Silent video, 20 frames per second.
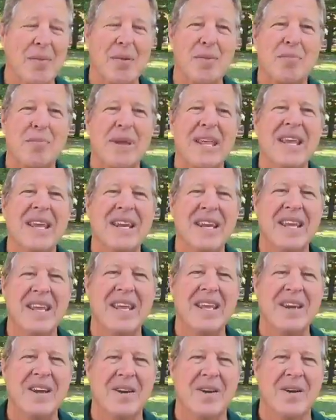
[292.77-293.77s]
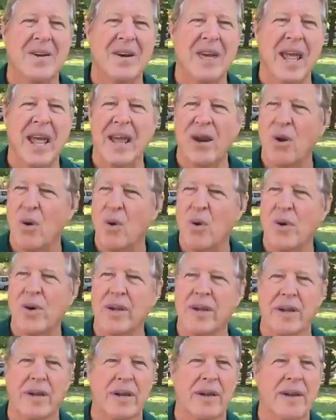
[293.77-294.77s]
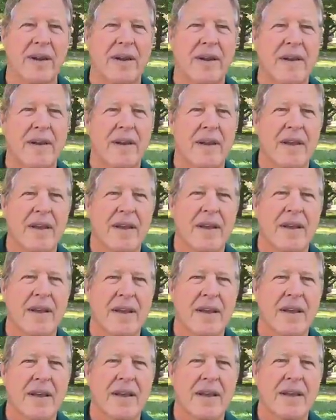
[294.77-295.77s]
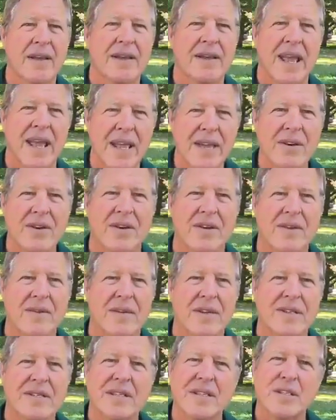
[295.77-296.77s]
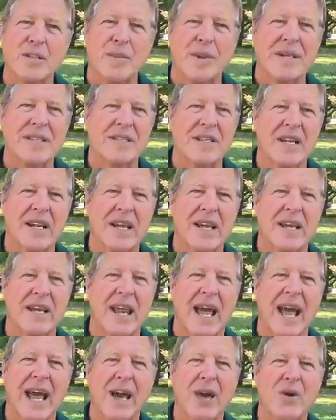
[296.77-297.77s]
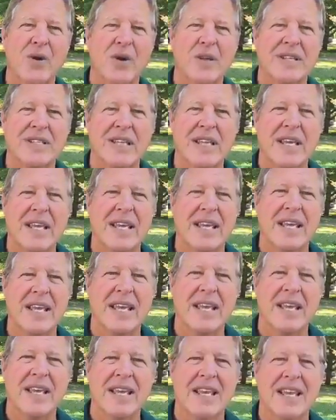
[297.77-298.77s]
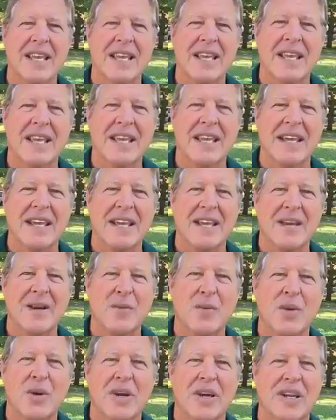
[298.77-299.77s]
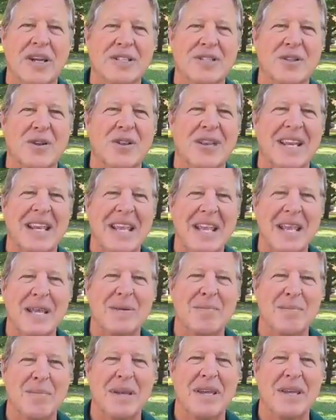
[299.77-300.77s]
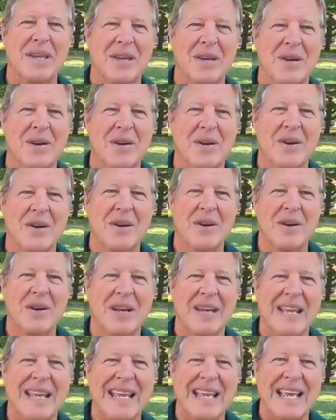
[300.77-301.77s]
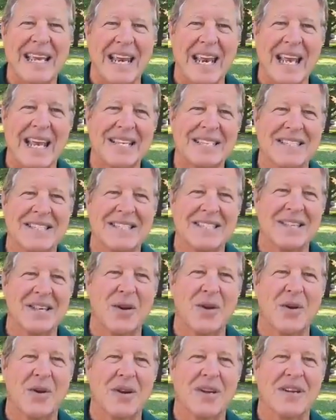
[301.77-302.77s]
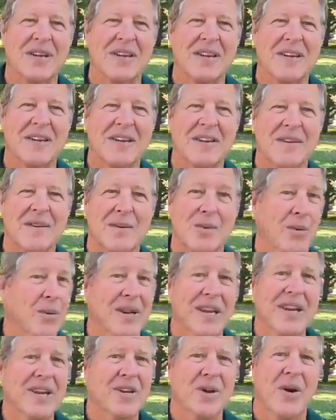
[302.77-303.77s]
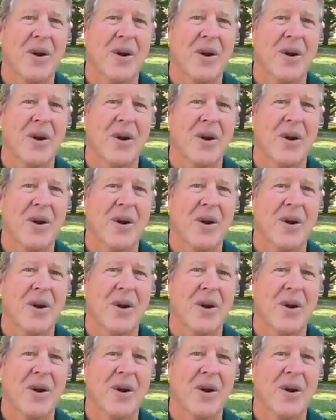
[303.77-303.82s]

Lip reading: being here at Oregon, Daniel is in special ed. How does he work it so that he can be here in classes at Oregon. We didn't know